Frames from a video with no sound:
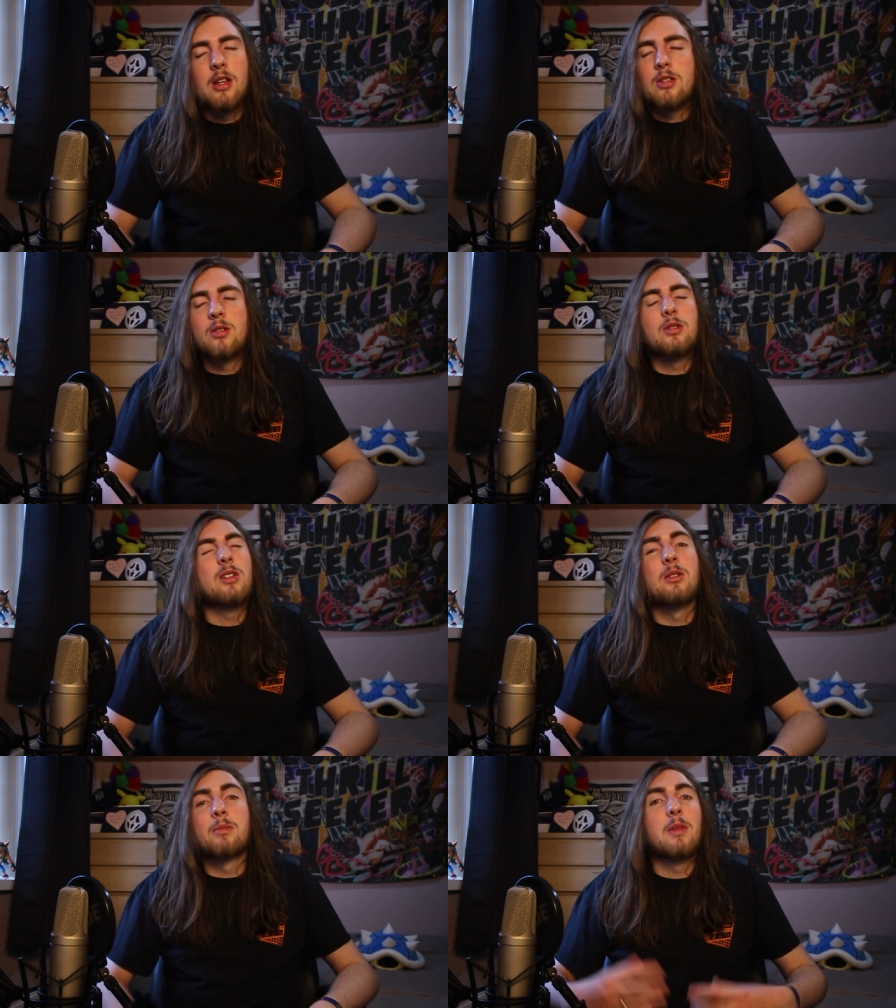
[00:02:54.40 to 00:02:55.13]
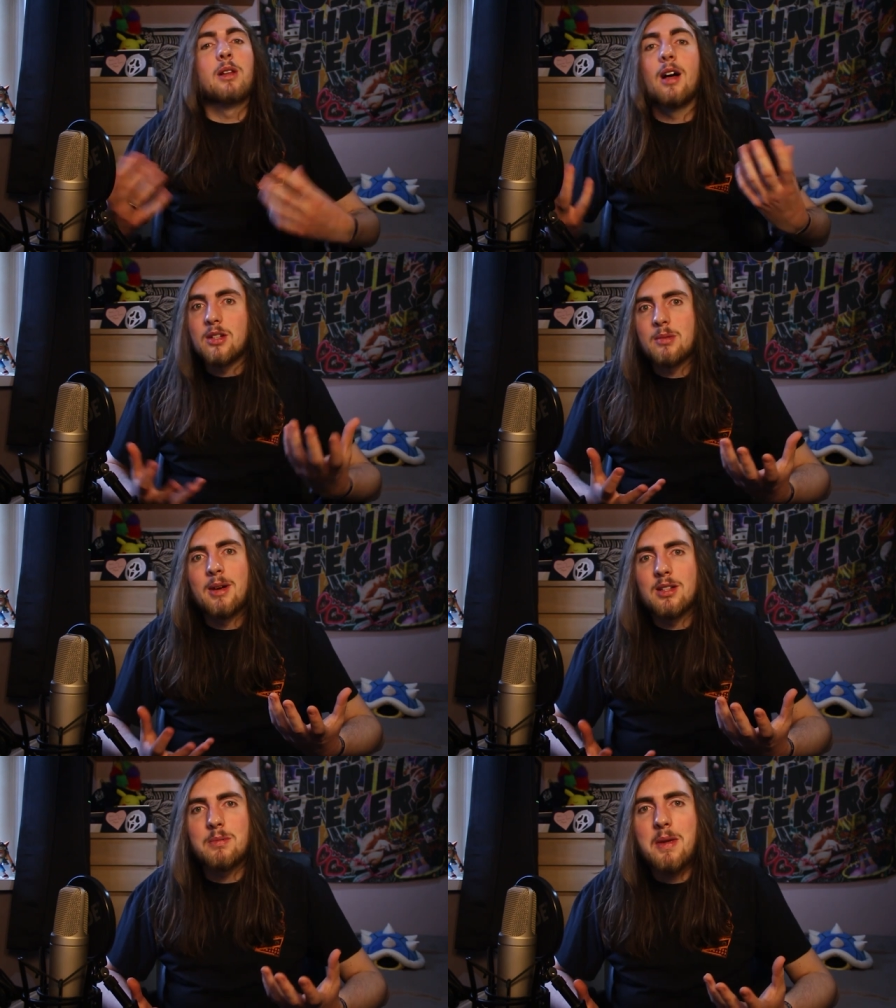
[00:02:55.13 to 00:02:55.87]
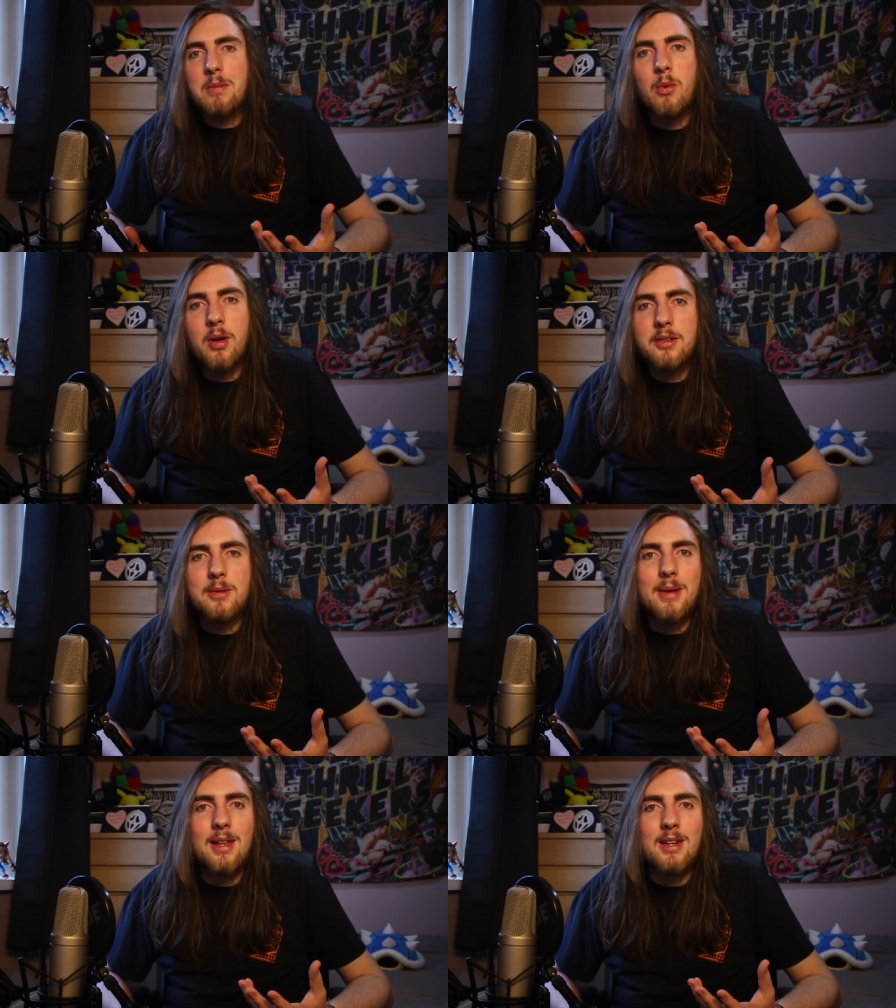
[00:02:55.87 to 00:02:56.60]
due to large amounts of people wanting
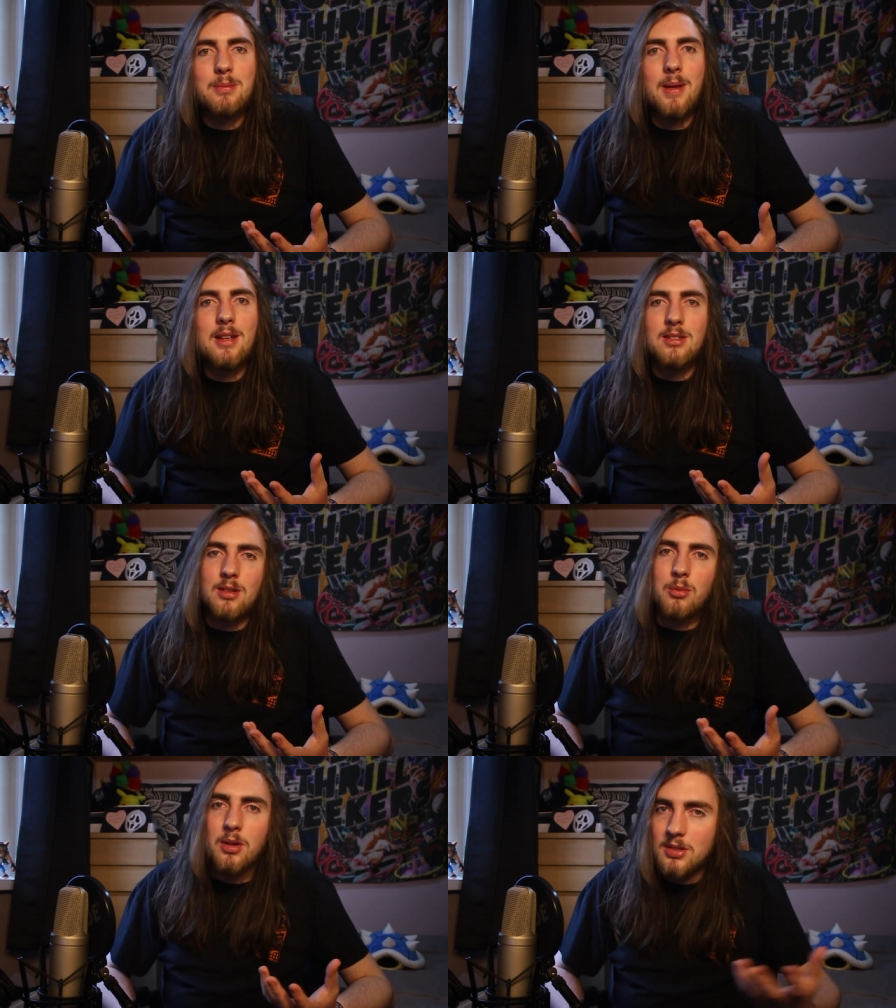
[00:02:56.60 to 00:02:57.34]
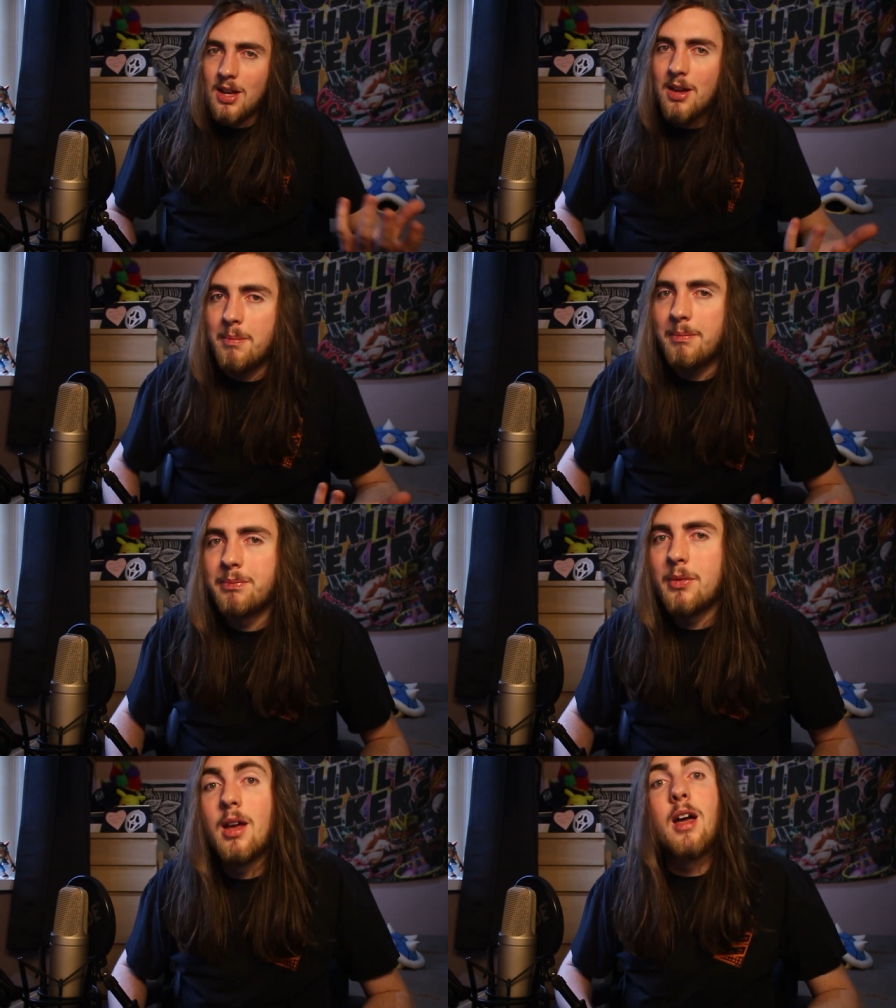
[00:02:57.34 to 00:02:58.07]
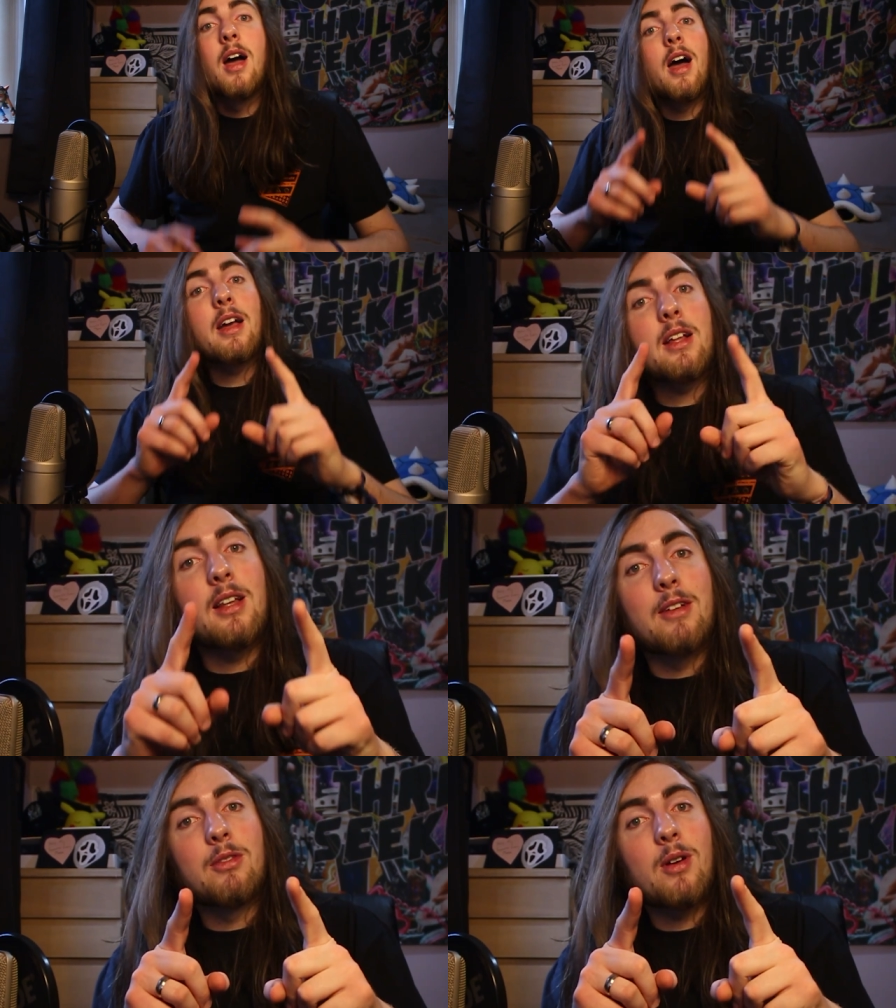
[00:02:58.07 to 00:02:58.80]
to be in these places at one time. A
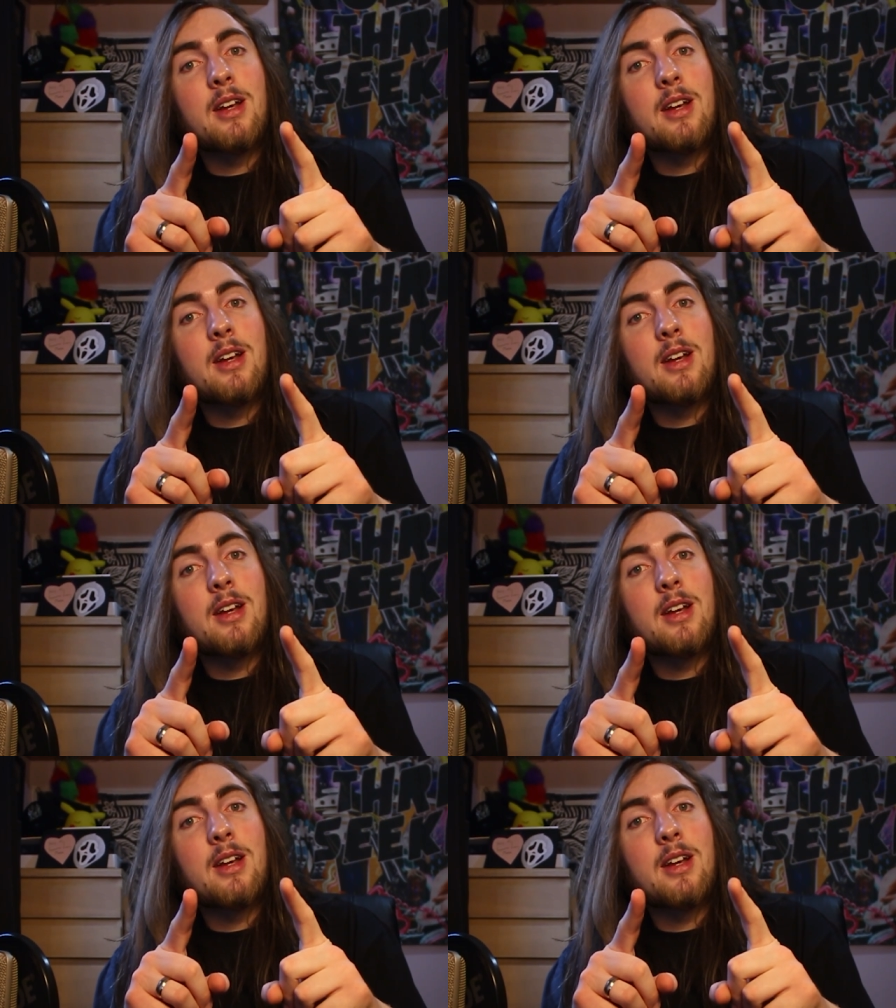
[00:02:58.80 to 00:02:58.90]
clever